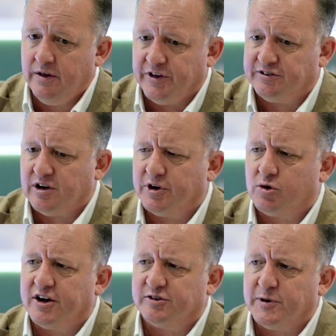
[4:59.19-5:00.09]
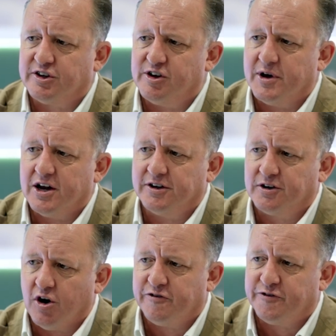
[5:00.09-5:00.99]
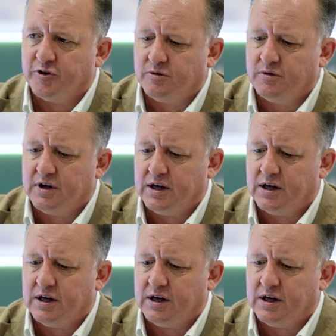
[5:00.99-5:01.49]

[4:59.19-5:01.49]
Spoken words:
there's something quite special about Gulfood.